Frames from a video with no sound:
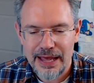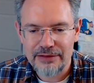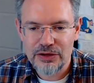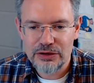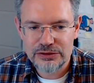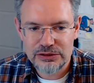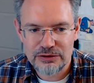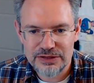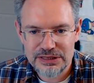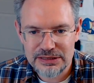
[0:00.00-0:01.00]
And those
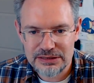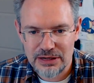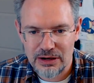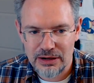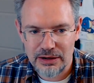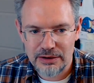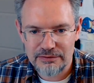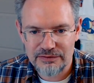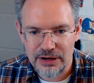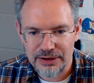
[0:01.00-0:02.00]
services
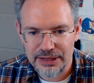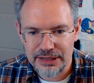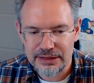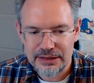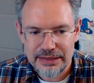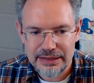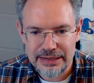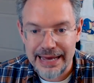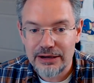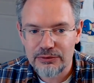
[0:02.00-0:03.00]
are very
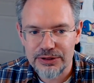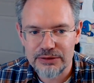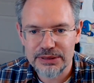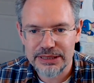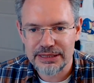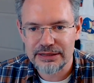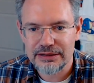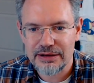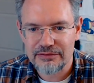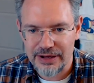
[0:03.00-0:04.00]
inequitably
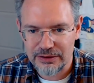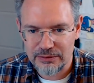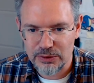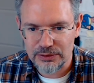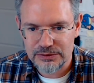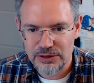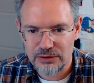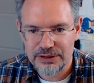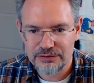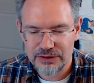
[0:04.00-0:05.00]
available.
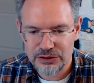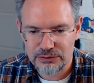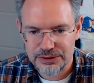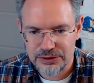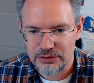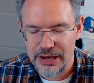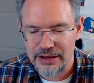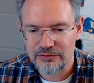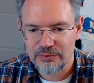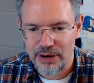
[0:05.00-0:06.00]
So individuals who
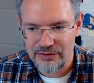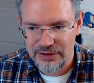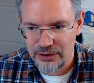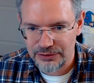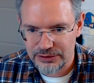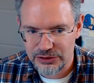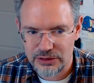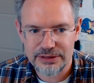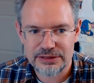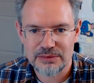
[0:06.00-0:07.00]
have private health
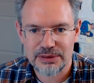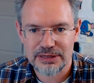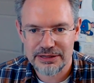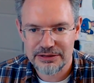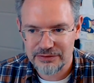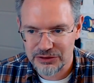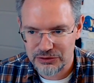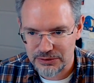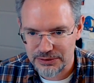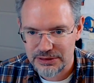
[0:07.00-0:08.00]
insurance, typically
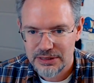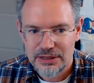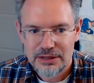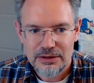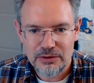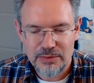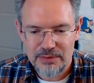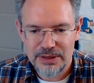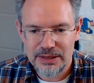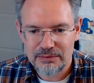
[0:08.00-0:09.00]
individuals who may
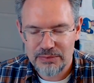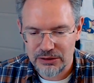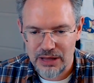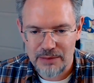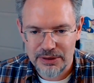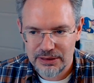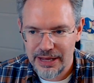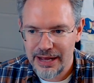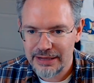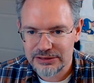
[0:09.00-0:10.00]
be middle upper
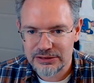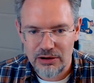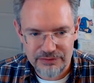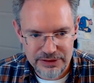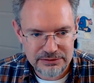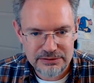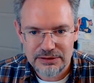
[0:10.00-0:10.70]
class, often